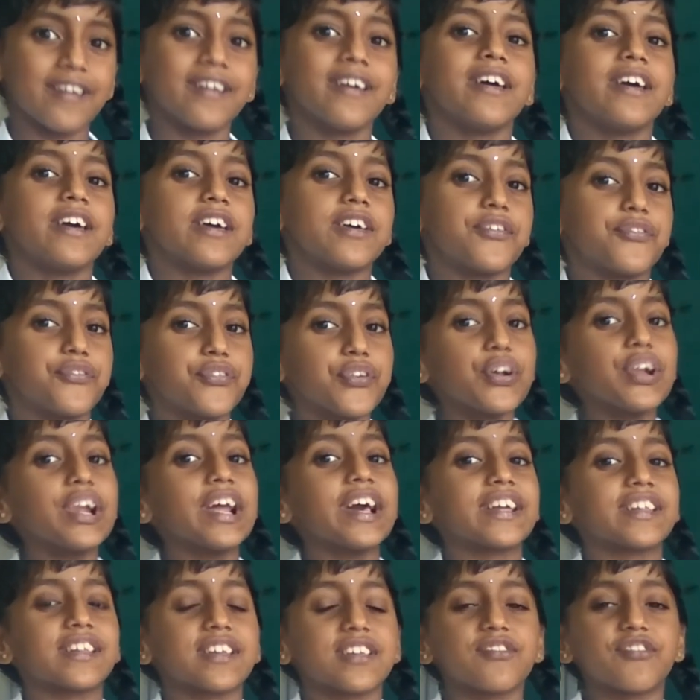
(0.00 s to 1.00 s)
If you
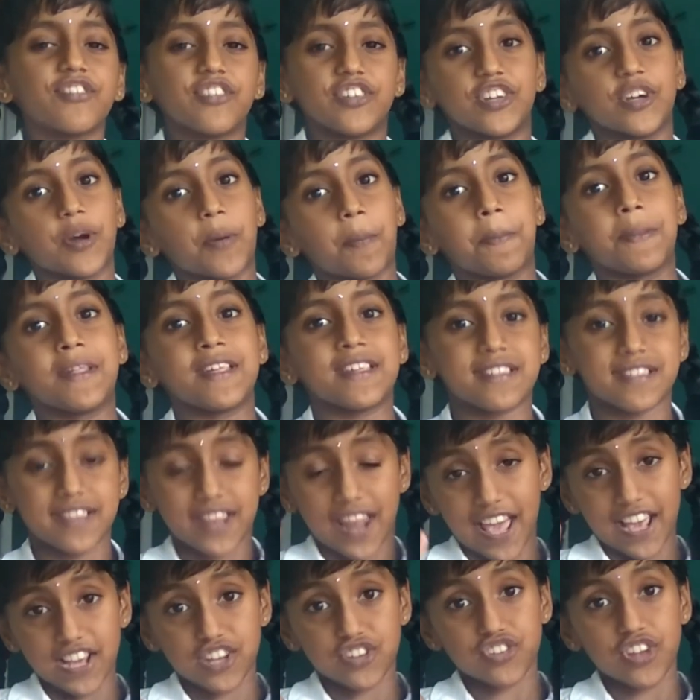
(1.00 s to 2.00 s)
like this video, please
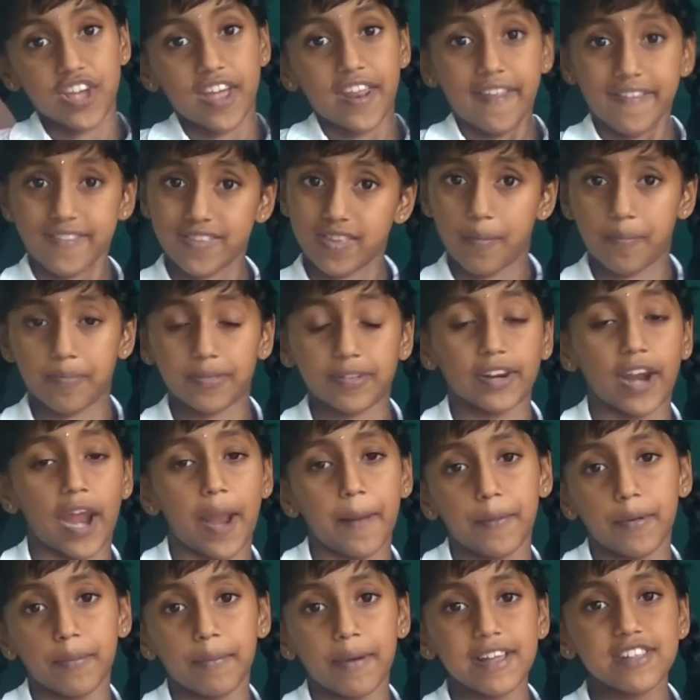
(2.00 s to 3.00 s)
like, share and
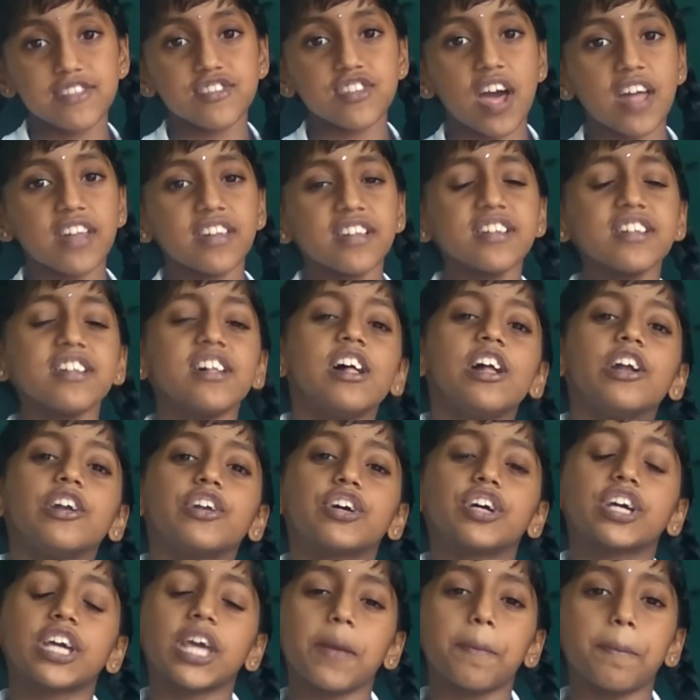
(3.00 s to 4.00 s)
subscribe to my channel
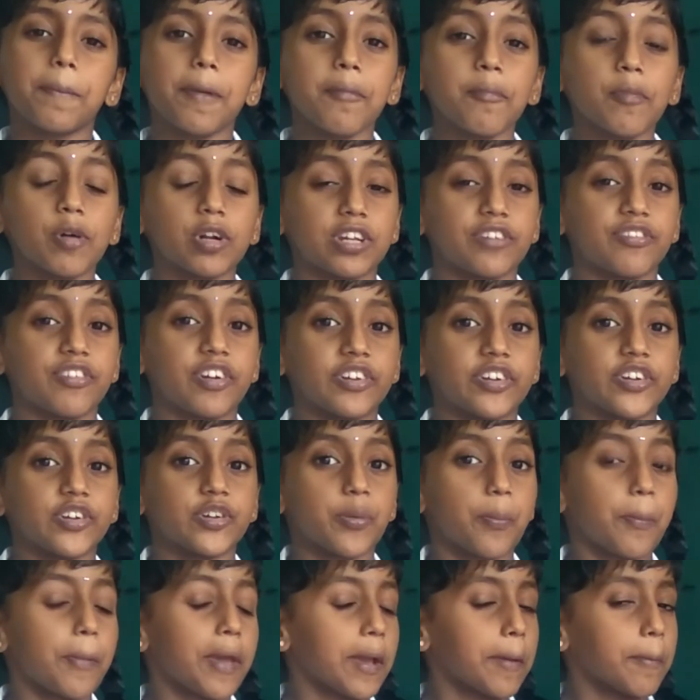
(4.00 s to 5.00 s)
to keep me motivated
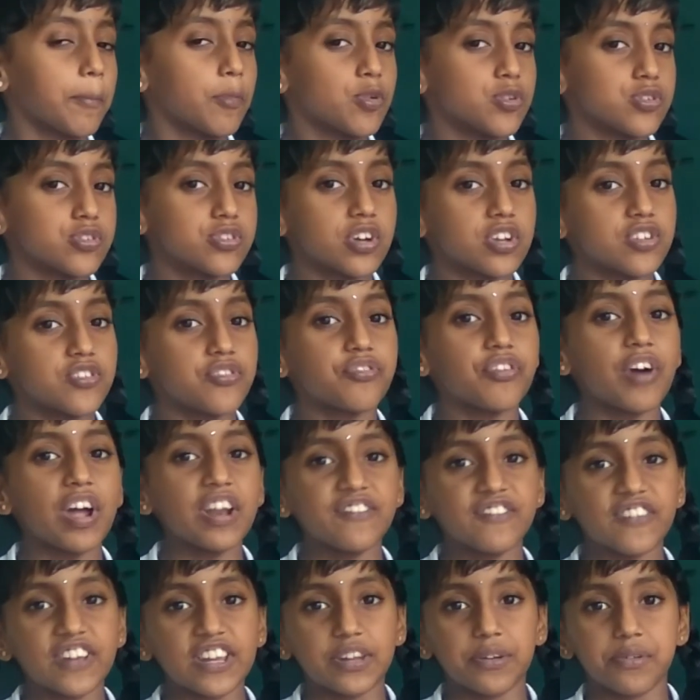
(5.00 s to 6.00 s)
to make more such
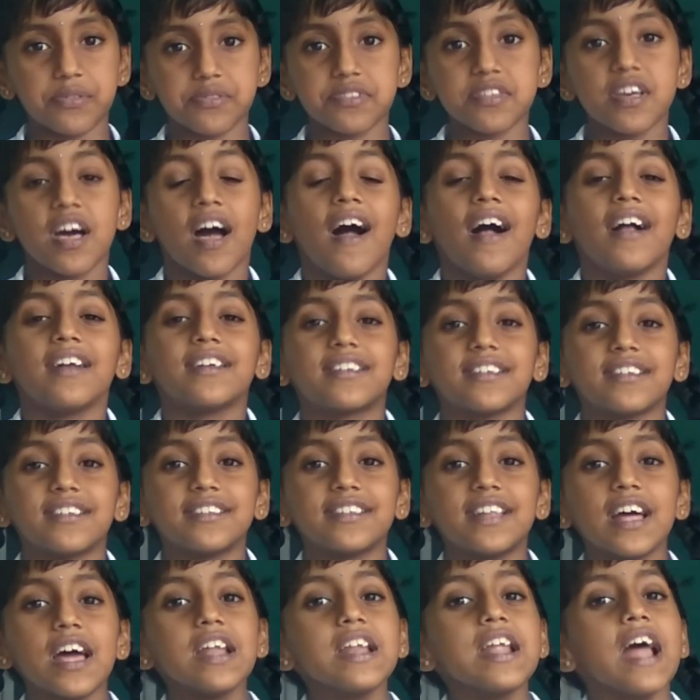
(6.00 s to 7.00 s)
fun videos. Till
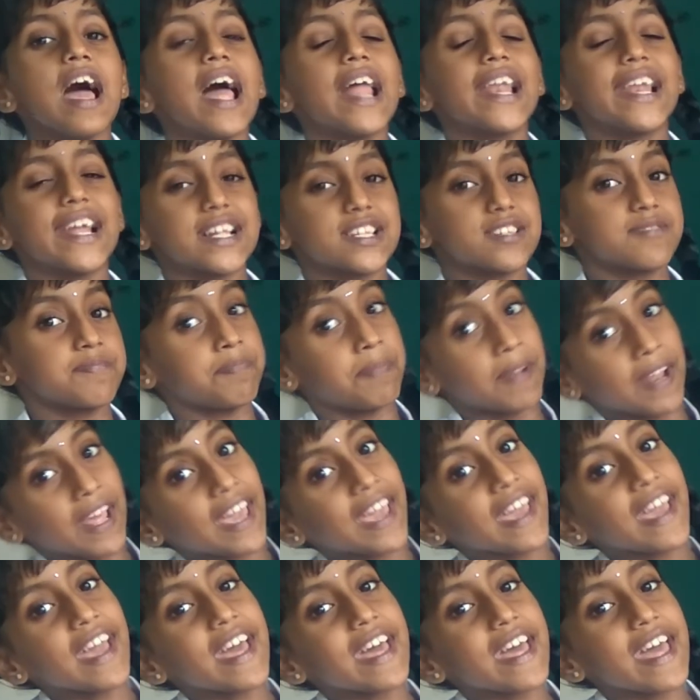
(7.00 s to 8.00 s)
then, let's
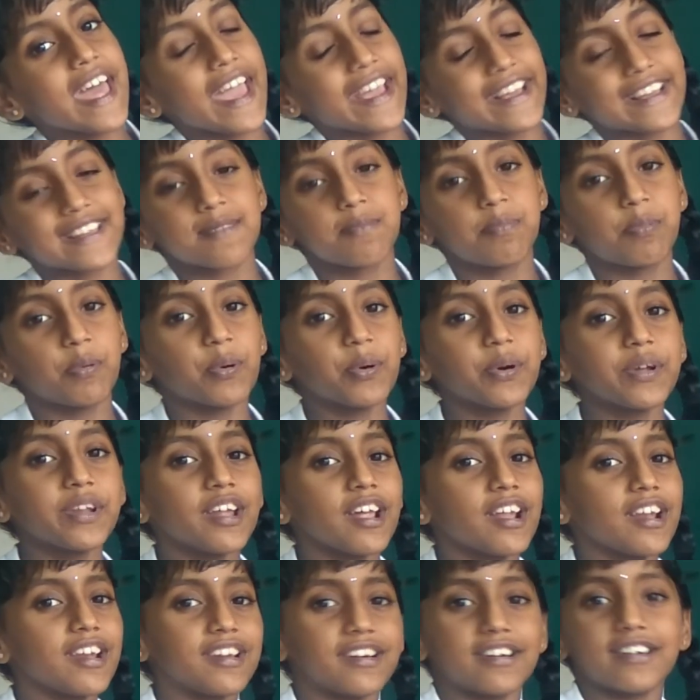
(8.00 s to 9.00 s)
play, explore,
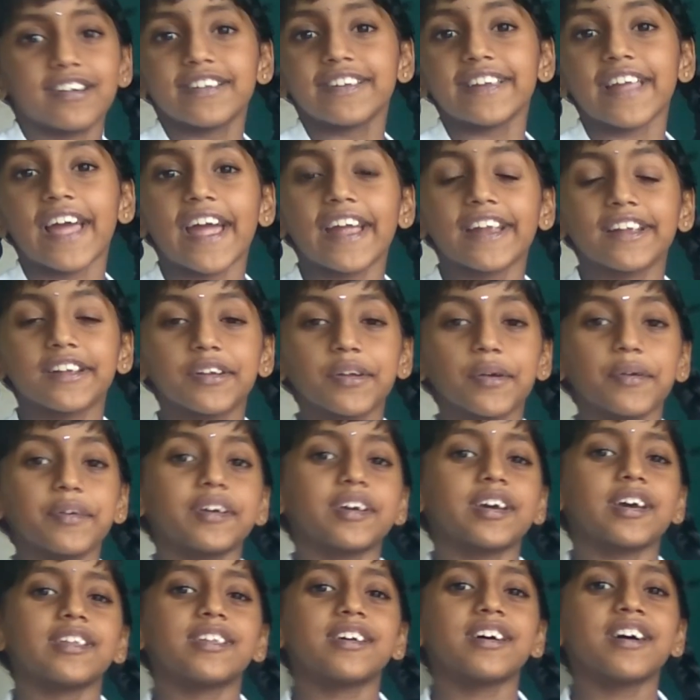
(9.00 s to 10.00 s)
learn and grow
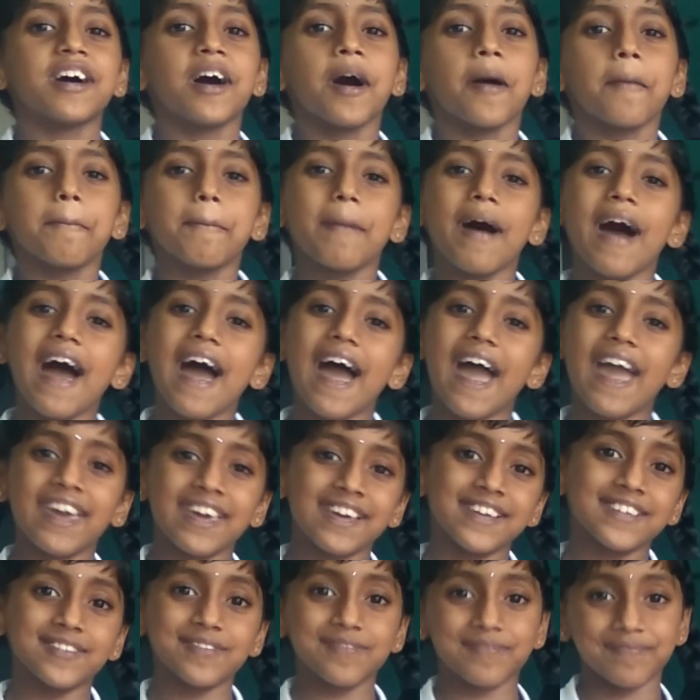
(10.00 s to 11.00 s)
together. Bye!